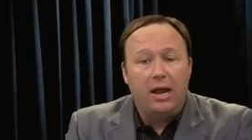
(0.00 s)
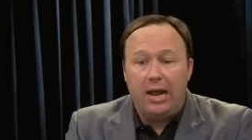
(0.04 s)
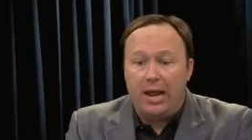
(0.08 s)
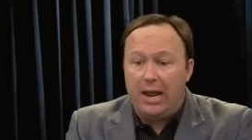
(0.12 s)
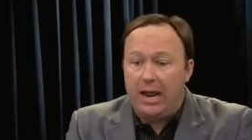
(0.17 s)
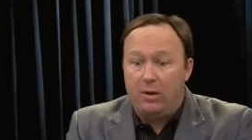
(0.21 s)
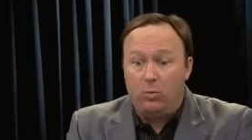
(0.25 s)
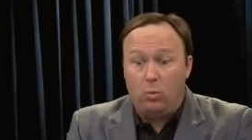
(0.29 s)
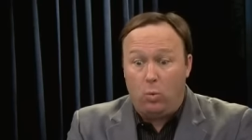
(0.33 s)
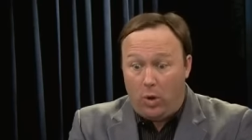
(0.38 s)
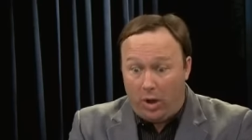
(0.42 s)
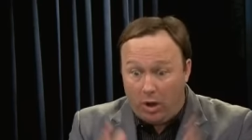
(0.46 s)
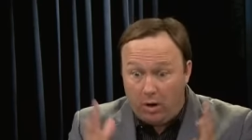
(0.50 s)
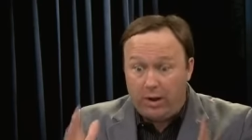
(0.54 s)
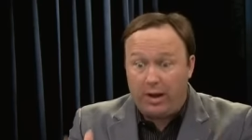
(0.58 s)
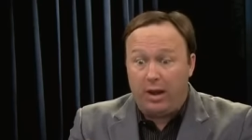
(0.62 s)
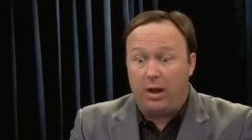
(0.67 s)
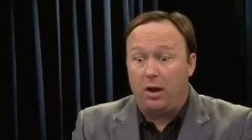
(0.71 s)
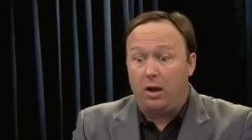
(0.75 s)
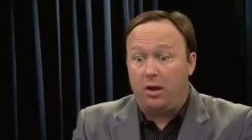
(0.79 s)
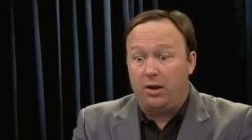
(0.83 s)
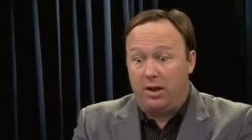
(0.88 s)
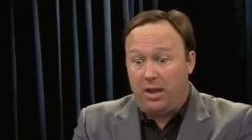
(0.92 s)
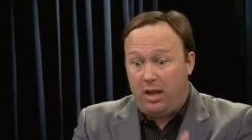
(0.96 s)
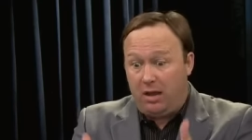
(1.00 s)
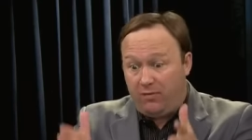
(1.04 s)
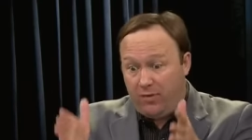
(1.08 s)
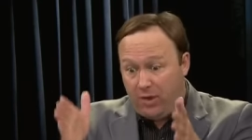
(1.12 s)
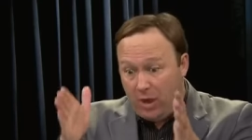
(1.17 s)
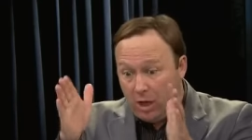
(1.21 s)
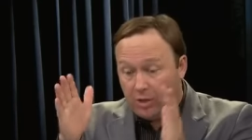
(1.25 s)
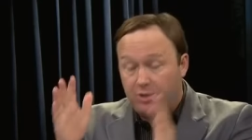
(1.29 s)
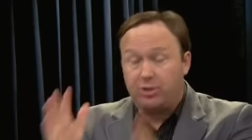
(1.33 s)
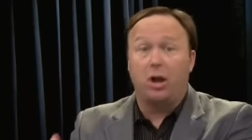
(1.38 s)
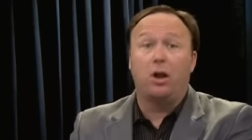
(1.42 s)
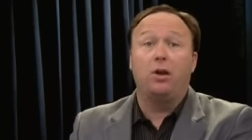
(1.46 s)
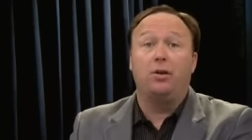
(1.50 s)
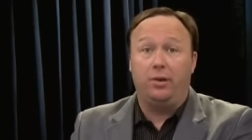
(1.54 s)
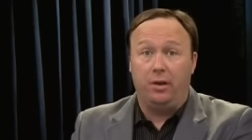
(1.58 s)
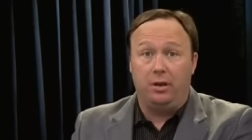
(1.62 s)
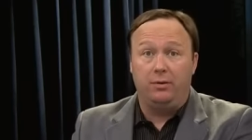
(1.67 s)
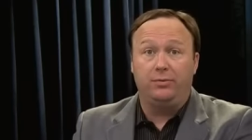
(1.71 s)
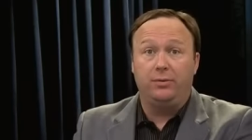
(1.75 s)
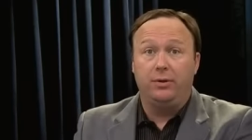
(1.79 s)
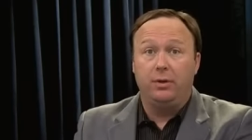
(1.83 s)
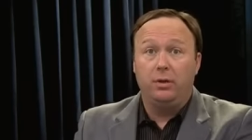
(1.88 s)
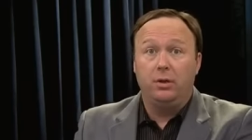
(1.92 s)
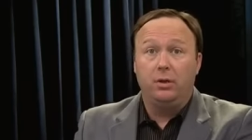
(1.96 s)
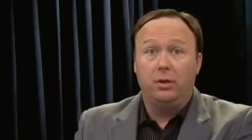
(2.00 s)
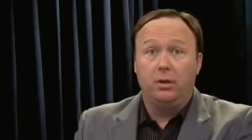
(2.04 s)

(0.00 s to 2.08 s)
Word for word: And we're here to give the alternative,